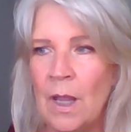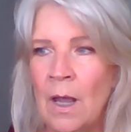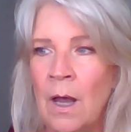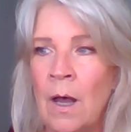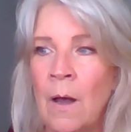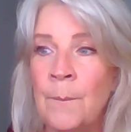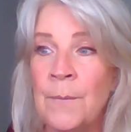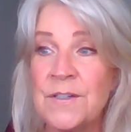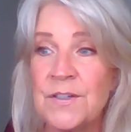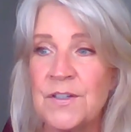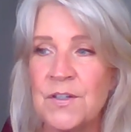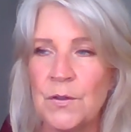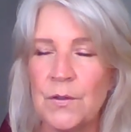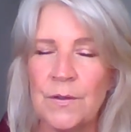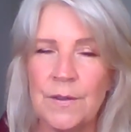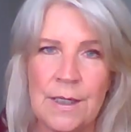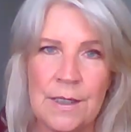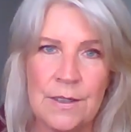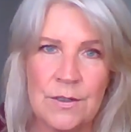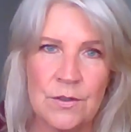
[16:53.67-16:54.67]
Uh, but
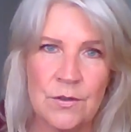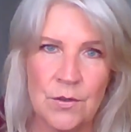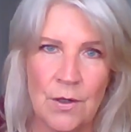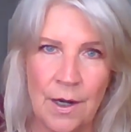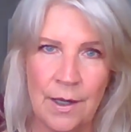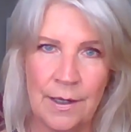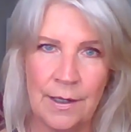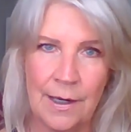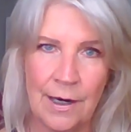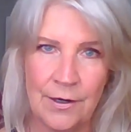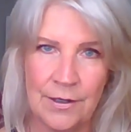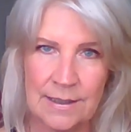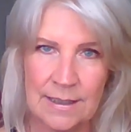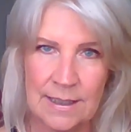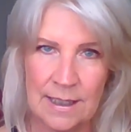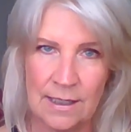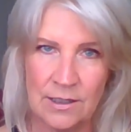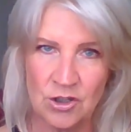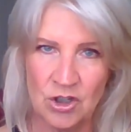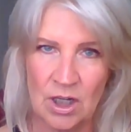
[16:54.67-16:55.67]
certainly it's drawing our
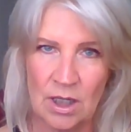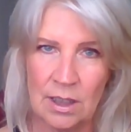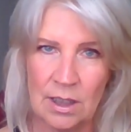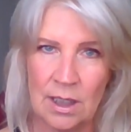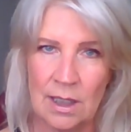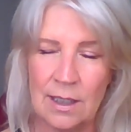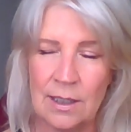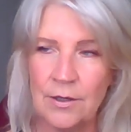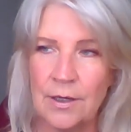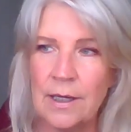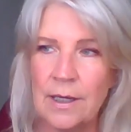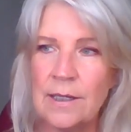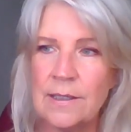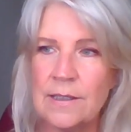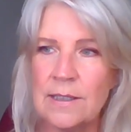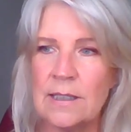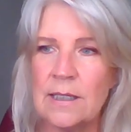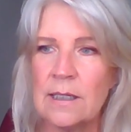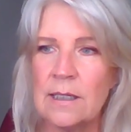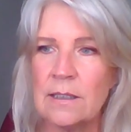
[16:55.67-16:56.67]
attention and our
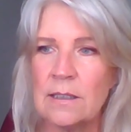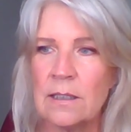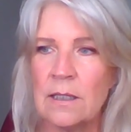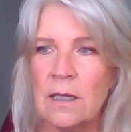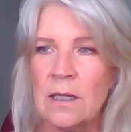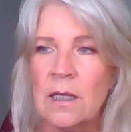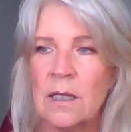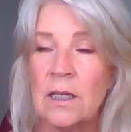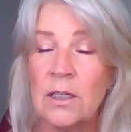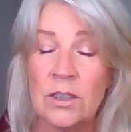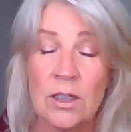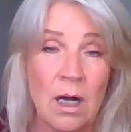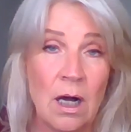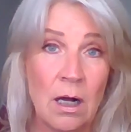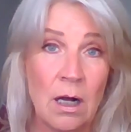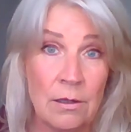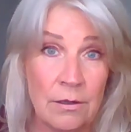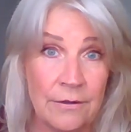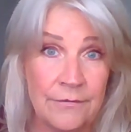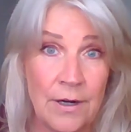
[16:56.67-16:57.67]
instincts to
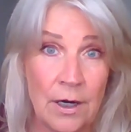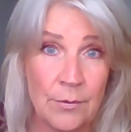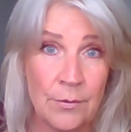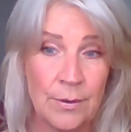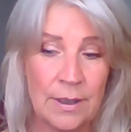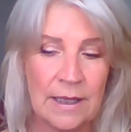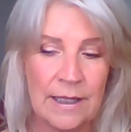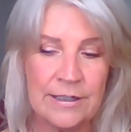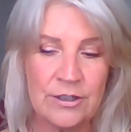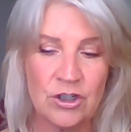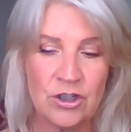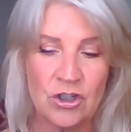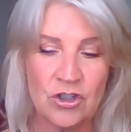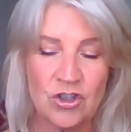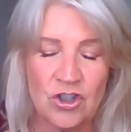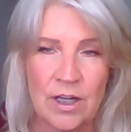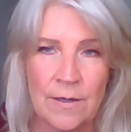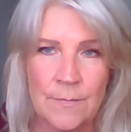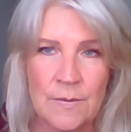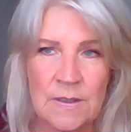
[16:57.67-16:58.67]
all of our
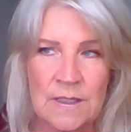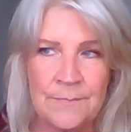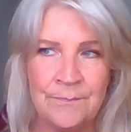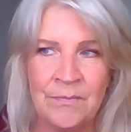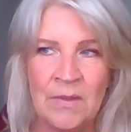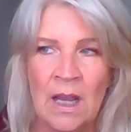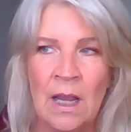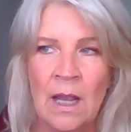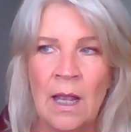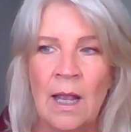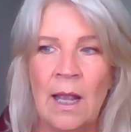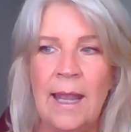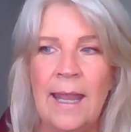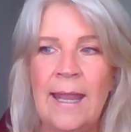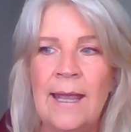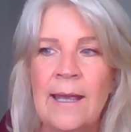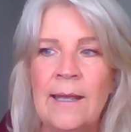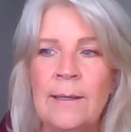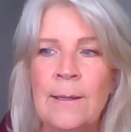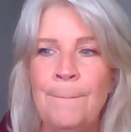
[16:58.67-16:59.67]
relationships.
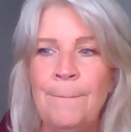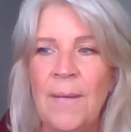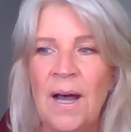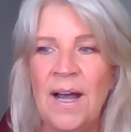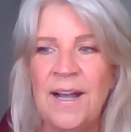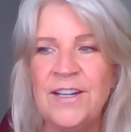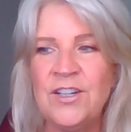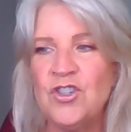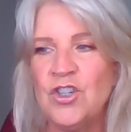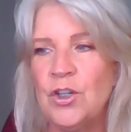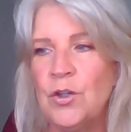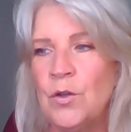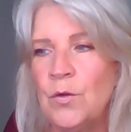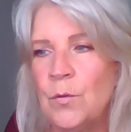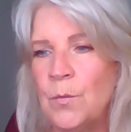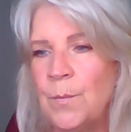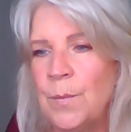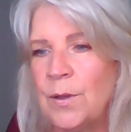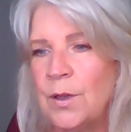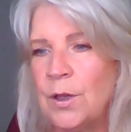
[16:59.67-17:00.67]
And mind
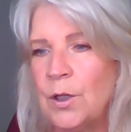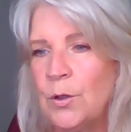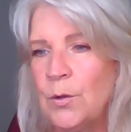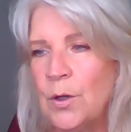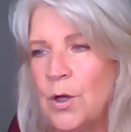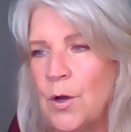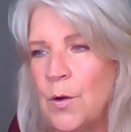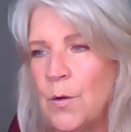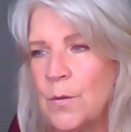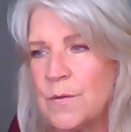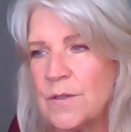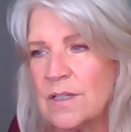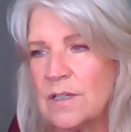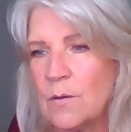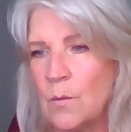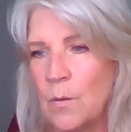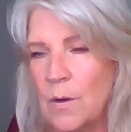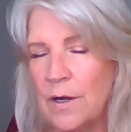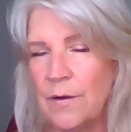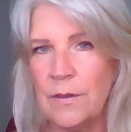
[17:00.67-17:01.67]
you, Pluto
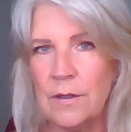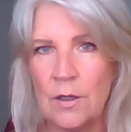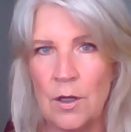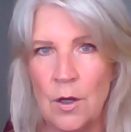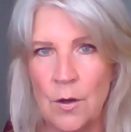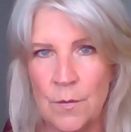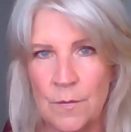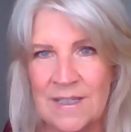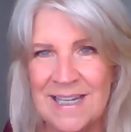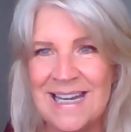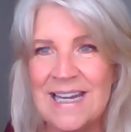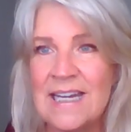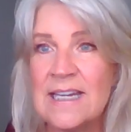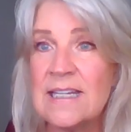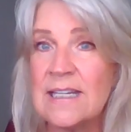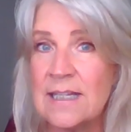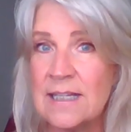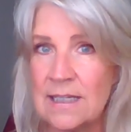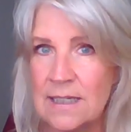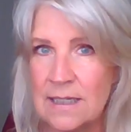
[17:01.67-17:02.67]
square the nodes
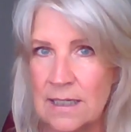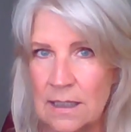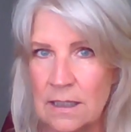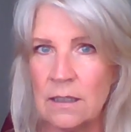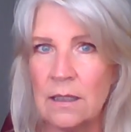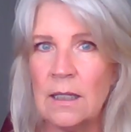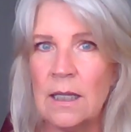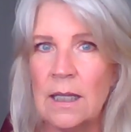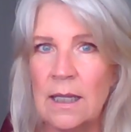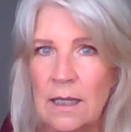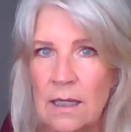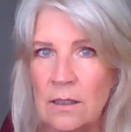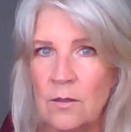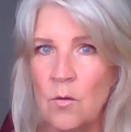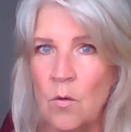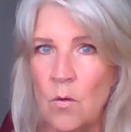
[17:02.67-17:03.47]
is still in